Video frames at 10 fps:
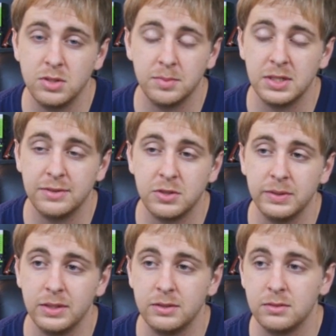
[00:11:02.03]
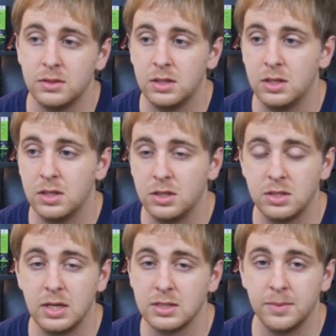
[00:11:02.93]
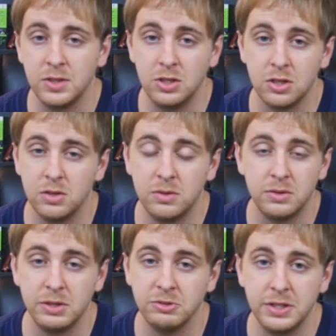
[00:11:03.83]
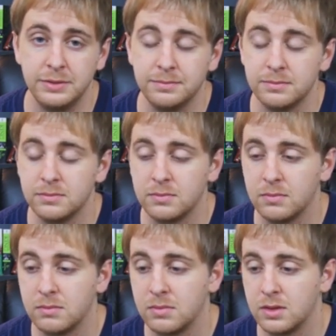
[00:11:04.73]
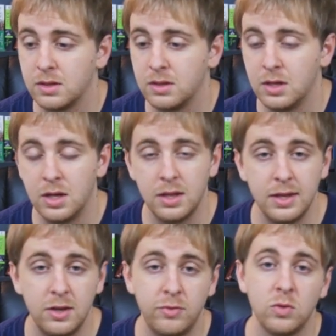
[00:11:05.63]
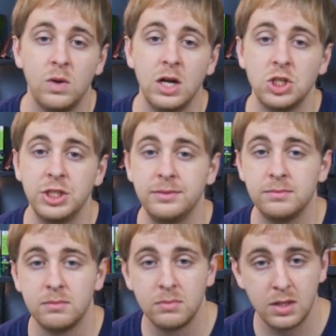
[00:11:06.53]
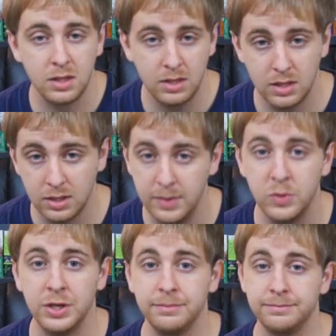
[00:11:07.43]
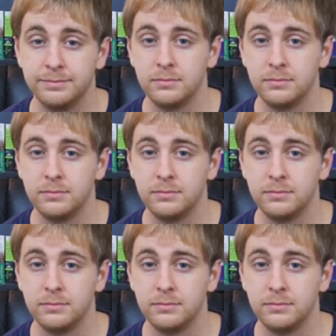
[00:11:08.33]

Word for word: if you simply have to read it. It's not something you're going to want to reread. Thank you for watching. Keep reading.